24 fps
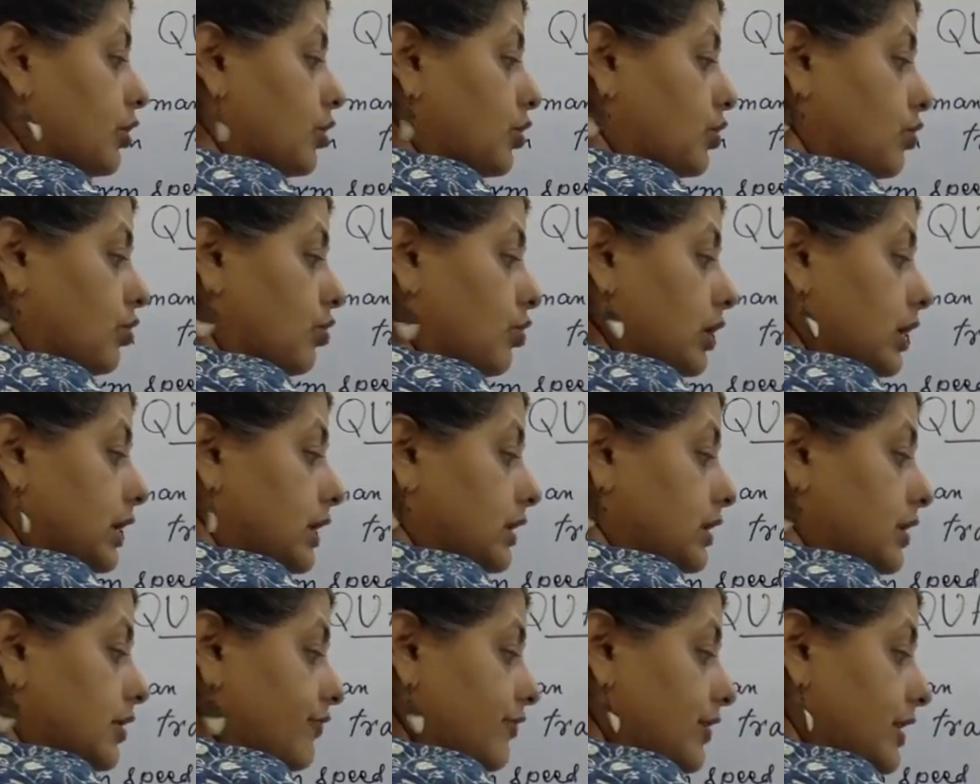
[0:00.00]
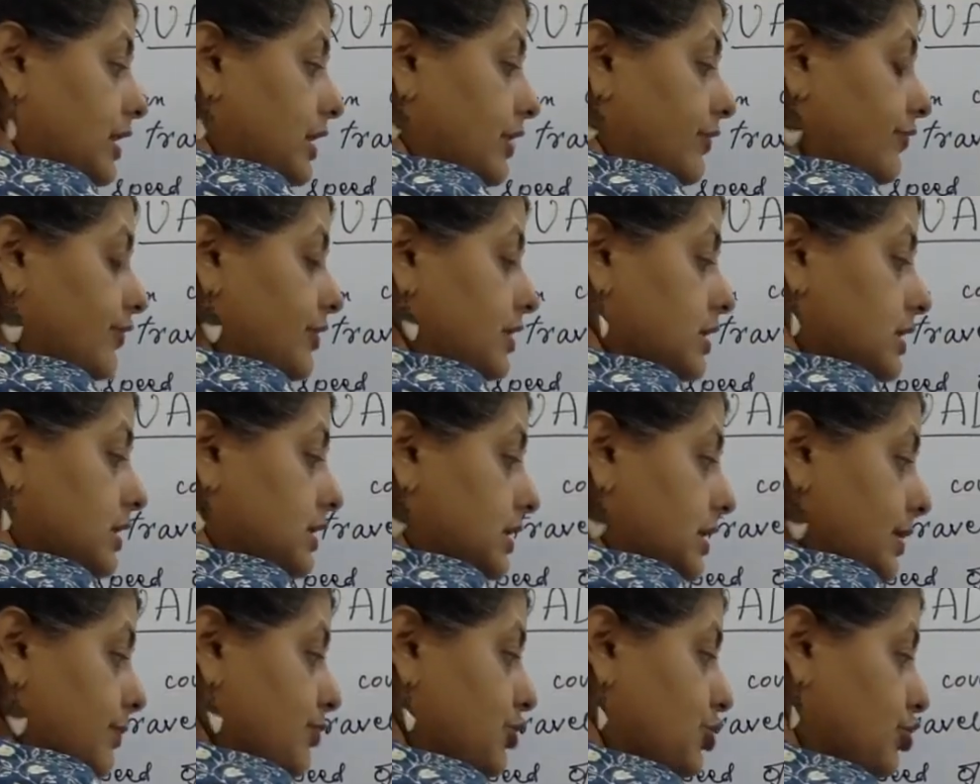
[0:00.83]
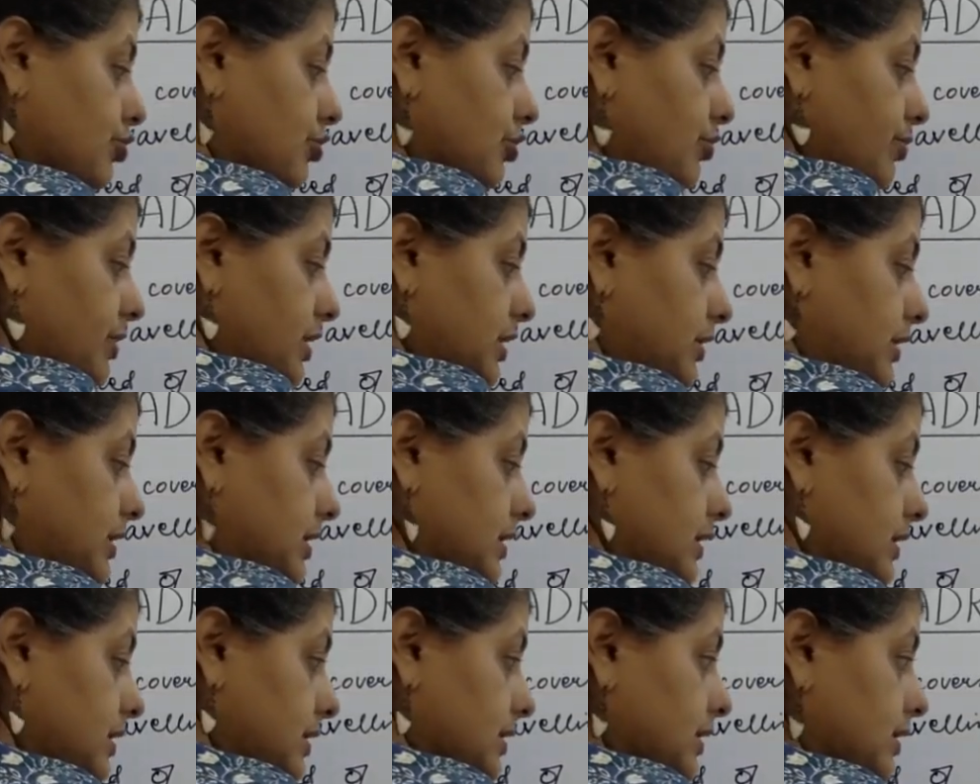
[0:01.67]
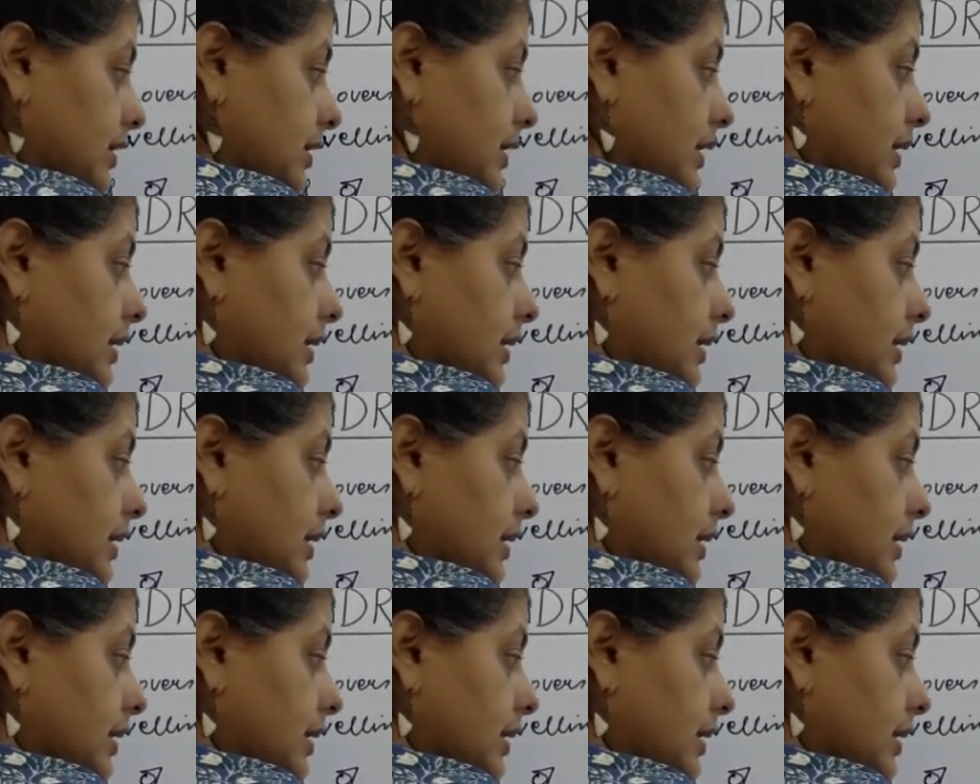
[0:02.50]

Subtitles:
No, the very first step should be this.